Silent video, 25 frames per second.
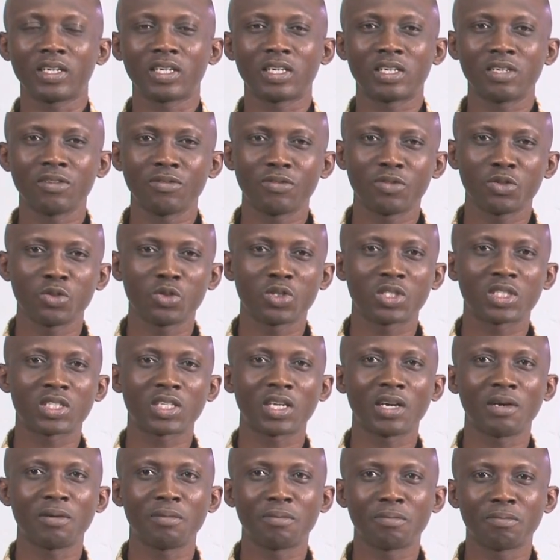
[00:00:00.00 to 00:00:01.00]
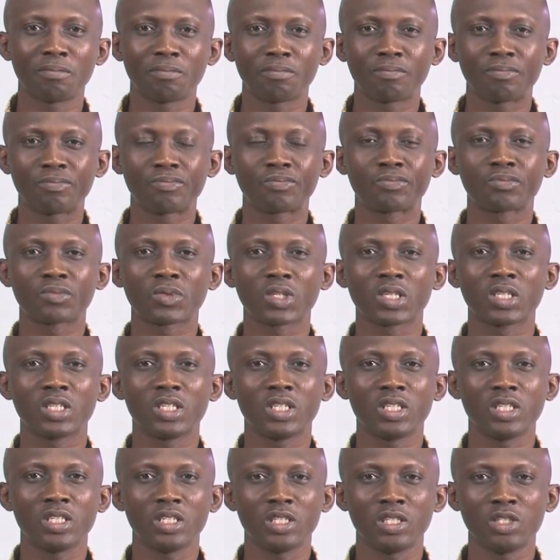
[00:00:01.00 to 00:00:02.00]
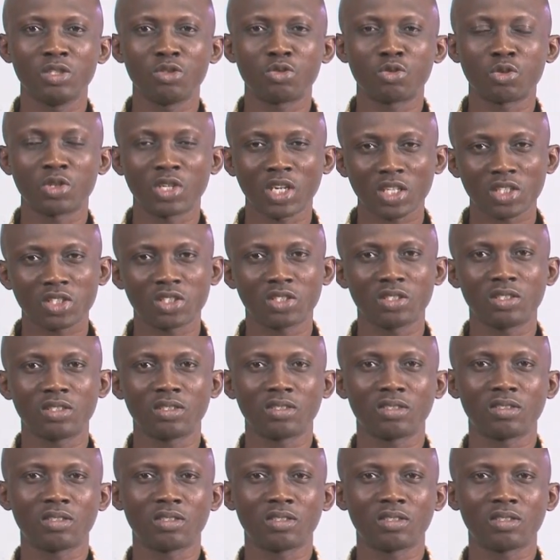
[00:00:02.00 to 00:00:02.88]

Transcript: give you some introduction